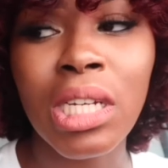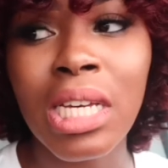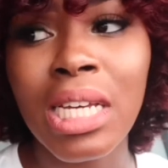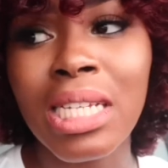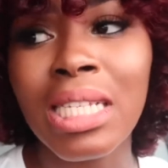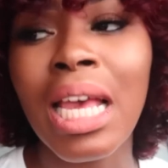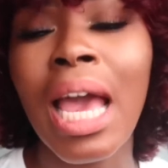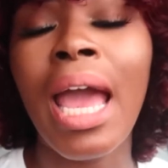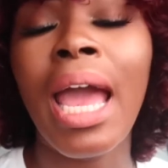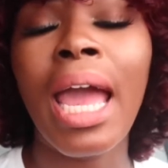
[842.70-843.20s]

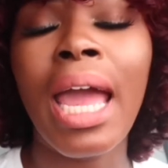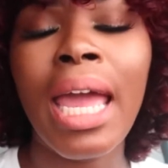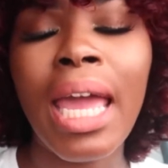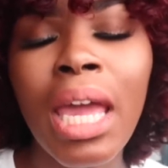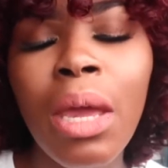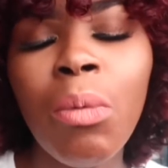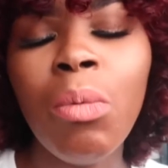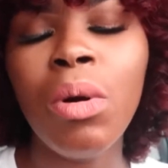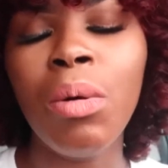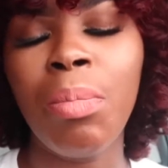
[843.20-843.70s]
is.
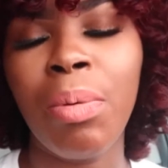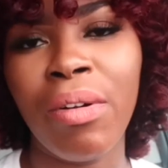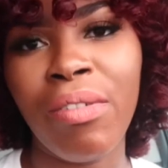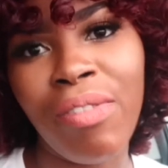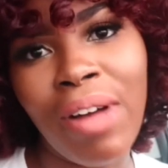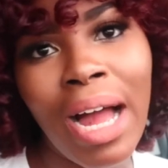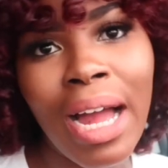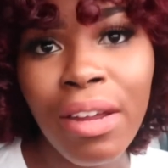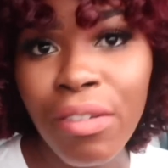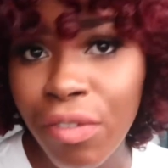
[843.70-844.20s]
He will
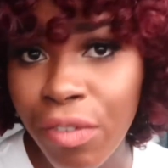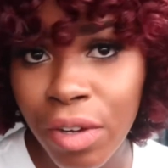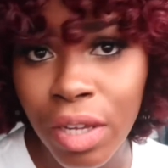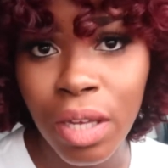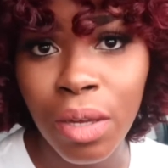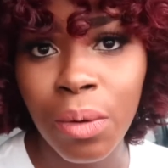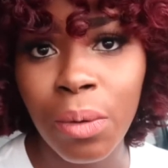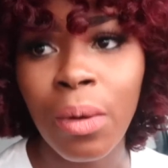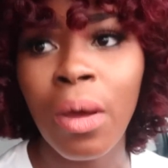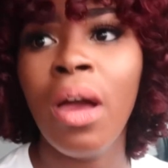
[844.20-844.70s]
provide for
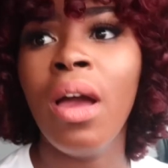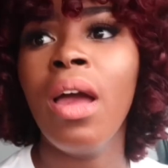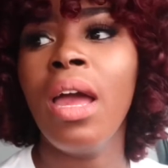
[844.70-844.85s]
you.